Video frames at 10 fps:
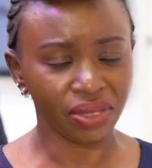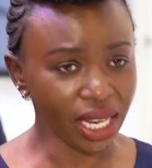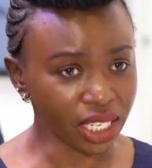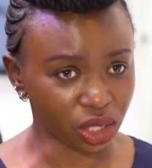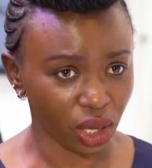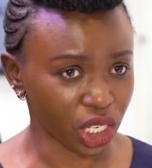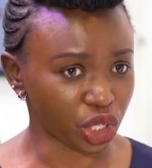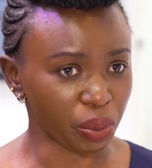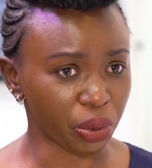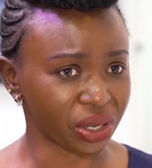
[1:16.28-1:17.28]
The
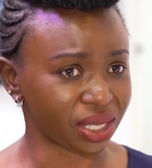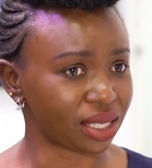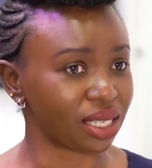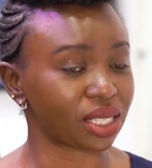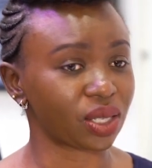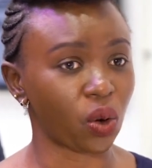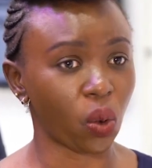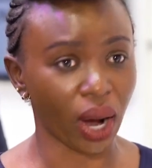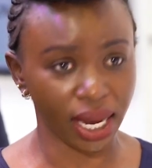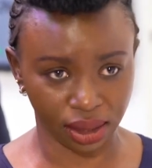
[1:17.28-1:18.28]
installation process is
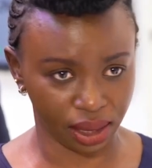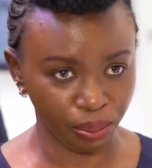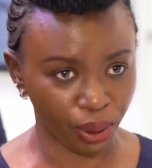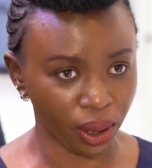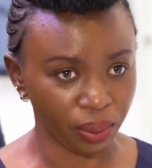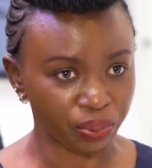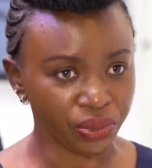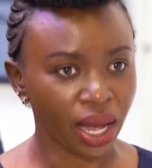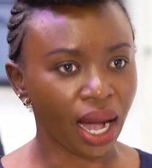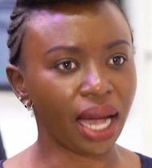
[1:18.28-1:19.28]
quite simple
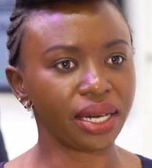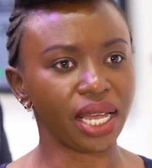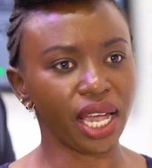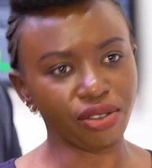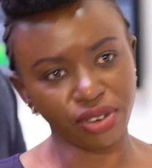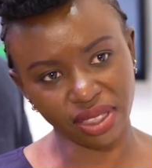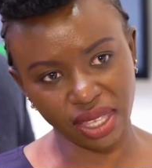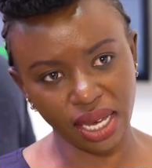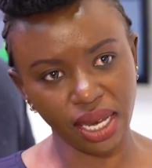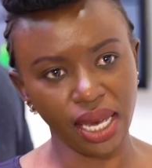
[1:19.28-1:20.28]
and
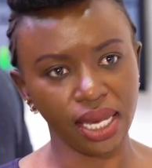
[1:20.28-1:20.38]
everything